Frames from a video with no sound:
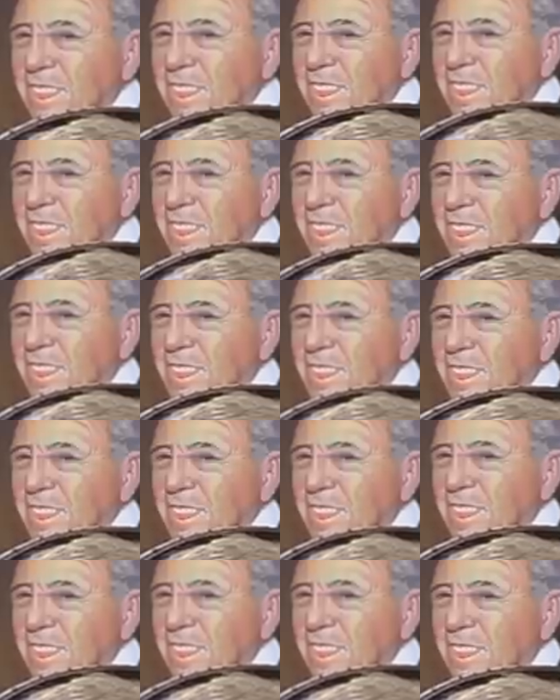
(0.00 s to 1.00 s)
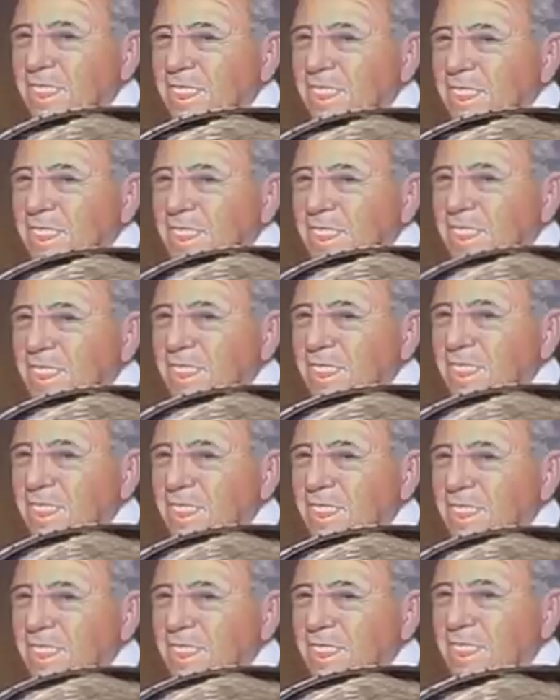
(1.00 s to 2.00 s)

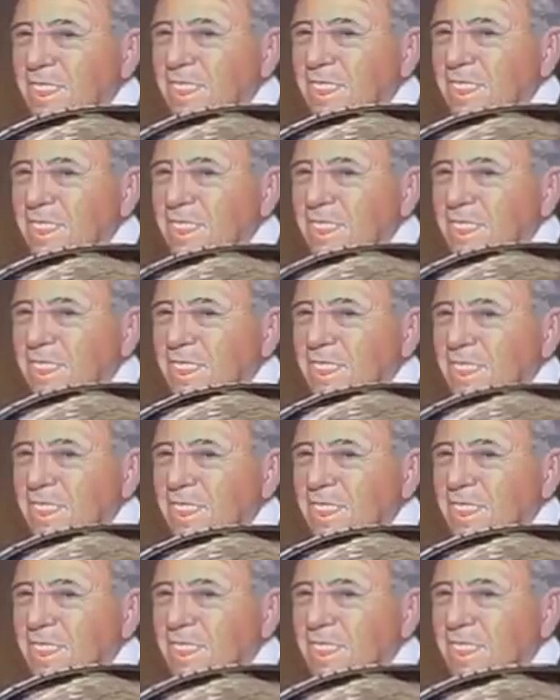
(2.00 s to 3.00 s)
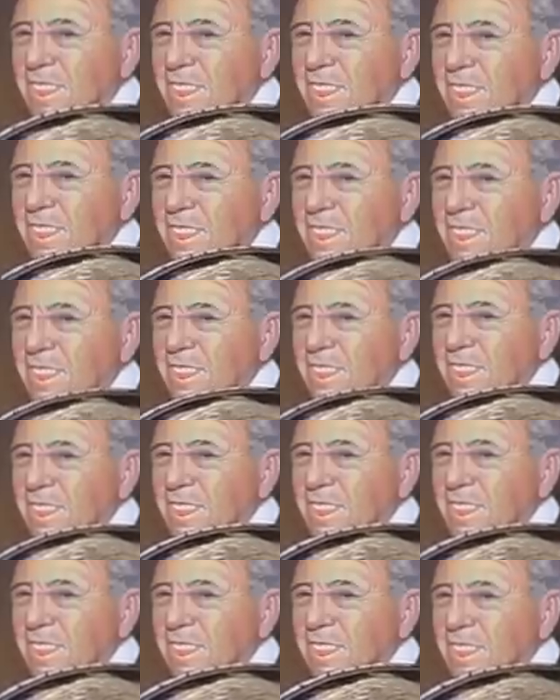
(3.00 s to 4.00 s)

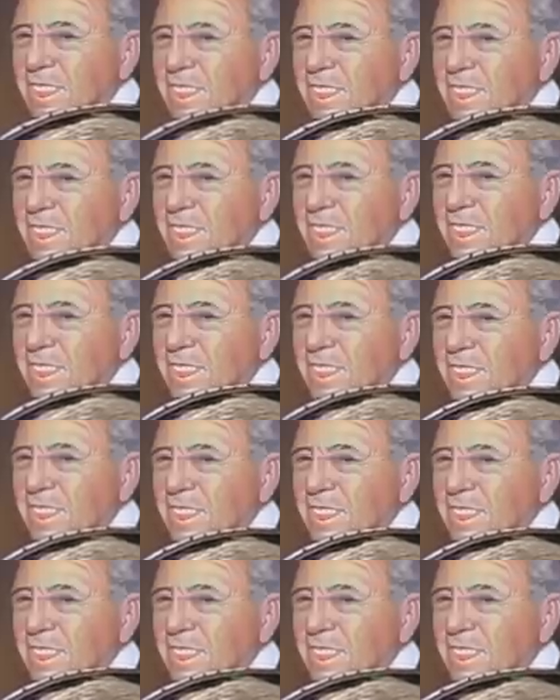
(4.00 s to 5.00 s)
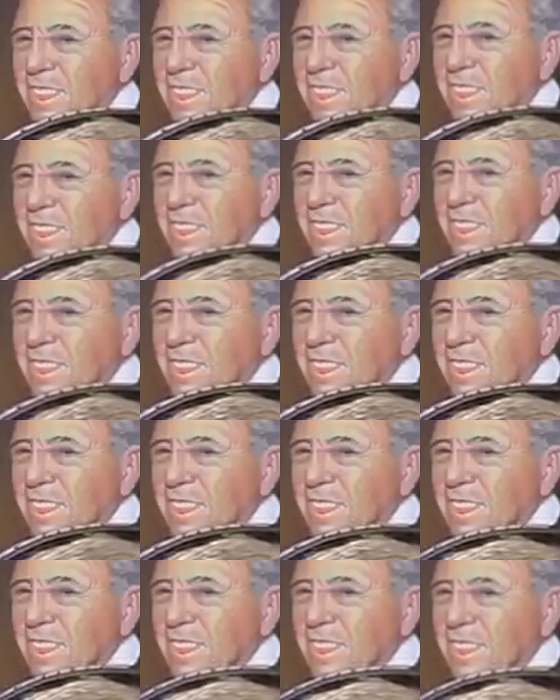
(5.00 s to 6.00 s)

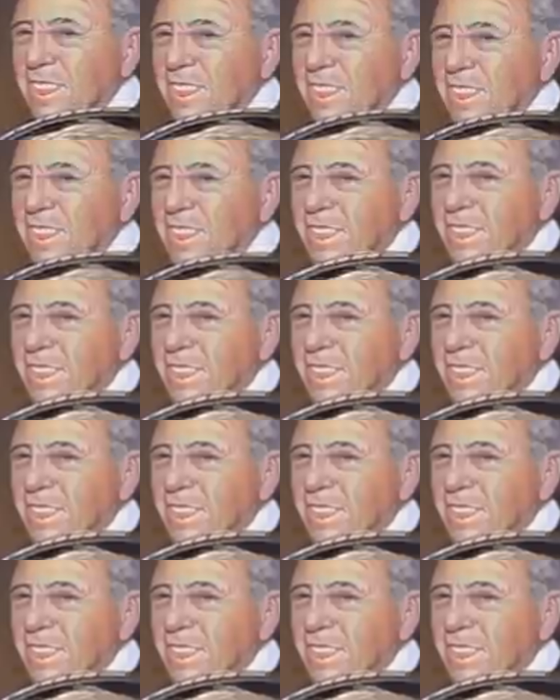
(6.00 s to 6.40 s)
The person shown says nothing.